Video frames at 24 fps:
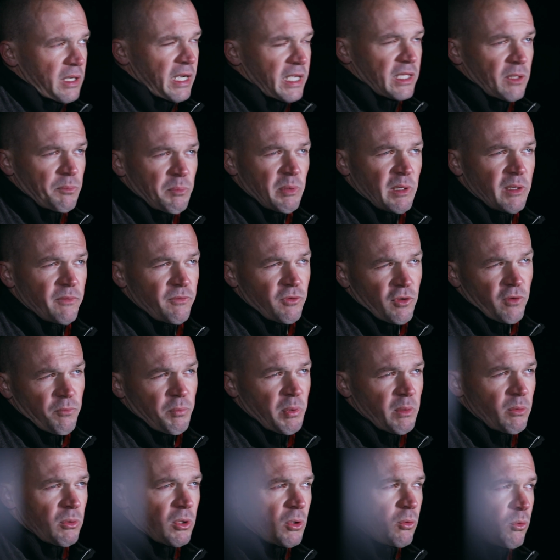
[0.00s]
at the if you
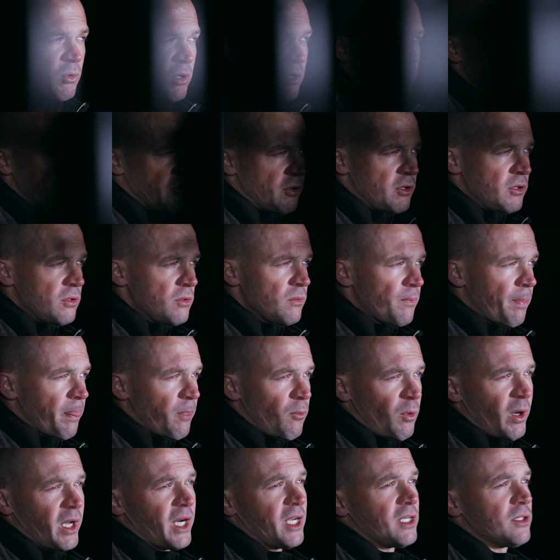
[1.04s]
have people that work for you,
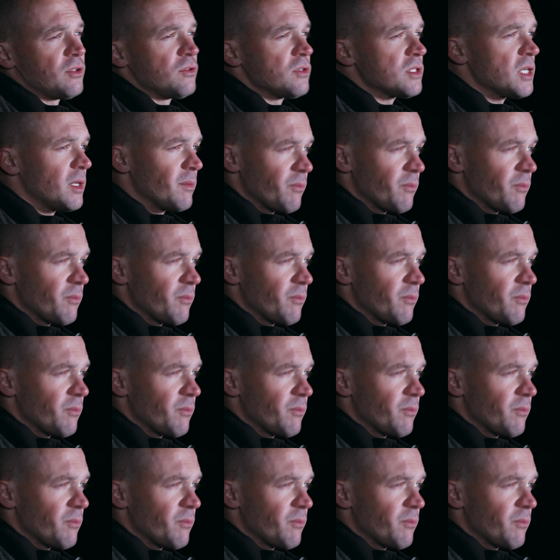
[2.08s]
why not do